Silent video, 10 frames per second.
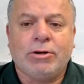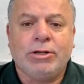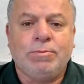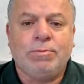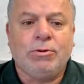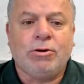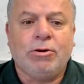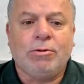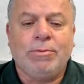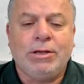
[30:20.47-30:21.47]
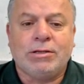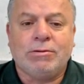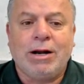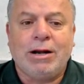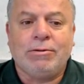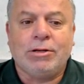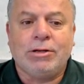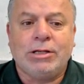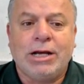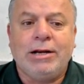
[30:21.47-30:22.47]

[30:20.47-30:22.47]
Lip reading: in Orkney's blue economy is around